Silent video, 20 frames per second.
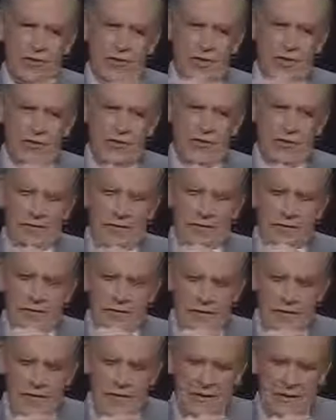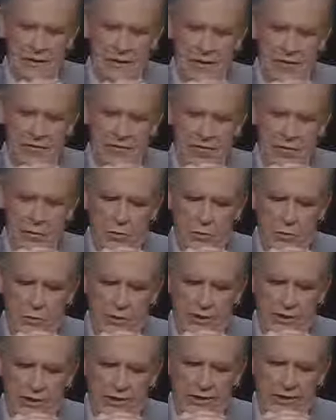of you
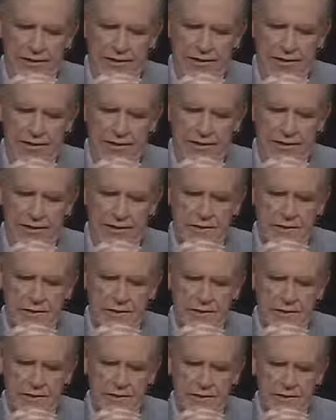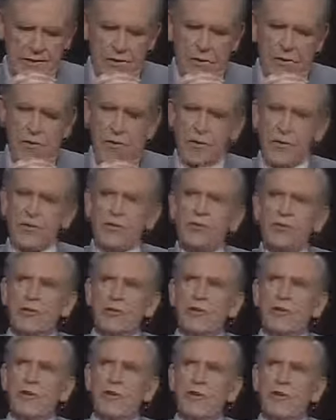all, and that is the
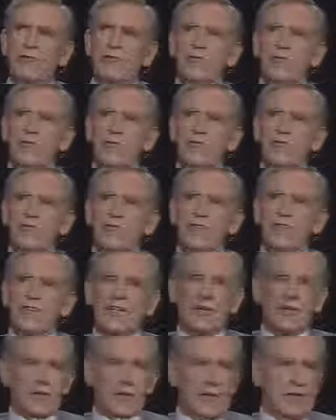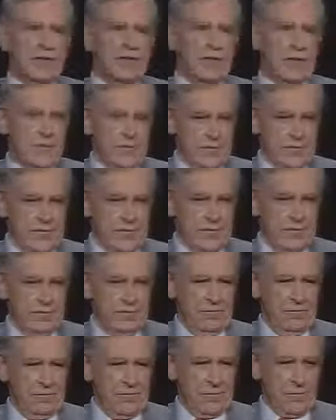question of creativity,
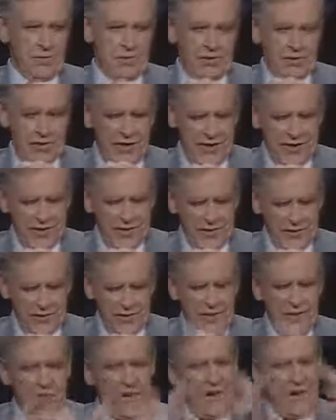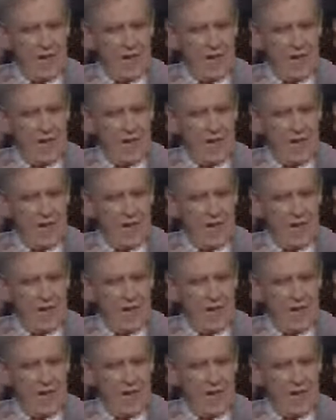which fascinates me.